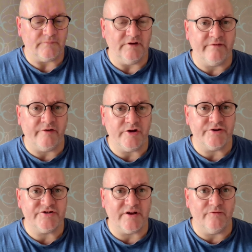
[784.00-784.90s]
Very
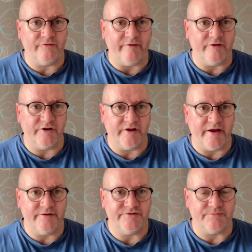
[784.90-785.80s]
good
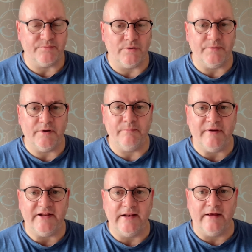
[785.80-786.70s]
again, some proper
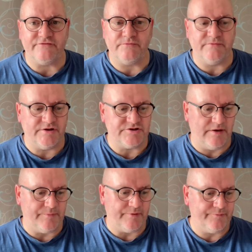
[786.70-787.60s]
belly laughs from that
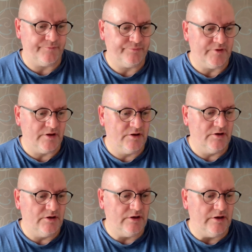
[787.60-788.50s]
chap.
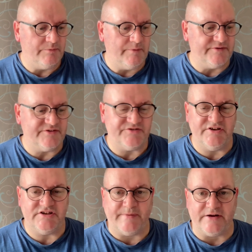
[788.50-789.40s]
We went to
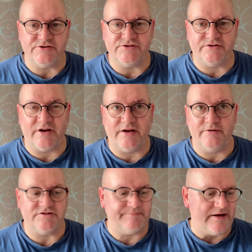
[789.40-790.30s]
see Spectra's
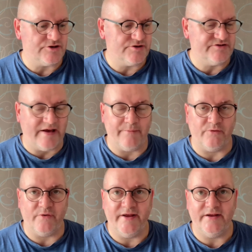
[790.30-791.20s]

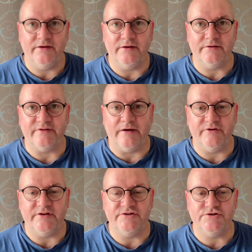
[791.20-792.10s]
Cabaret down
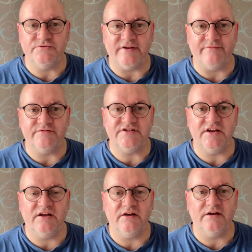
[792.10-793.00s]
in
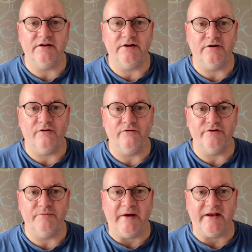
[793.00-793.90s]
270 on
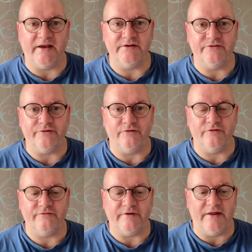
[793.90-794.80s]
the back end
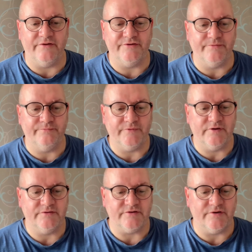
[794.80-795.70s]
of Anthem.
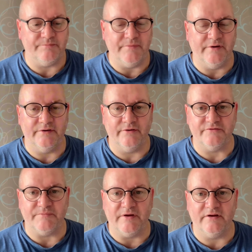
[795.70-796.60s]
It's a
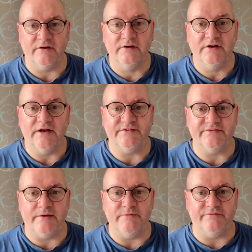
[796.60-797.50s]
nice big
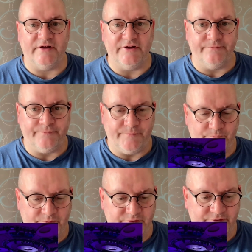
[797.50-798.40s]
entertainment venue
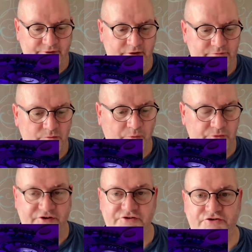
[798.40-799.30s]
with
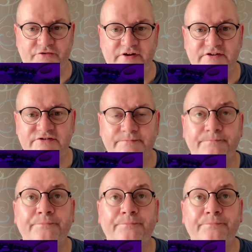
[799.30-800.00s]
robotic screens.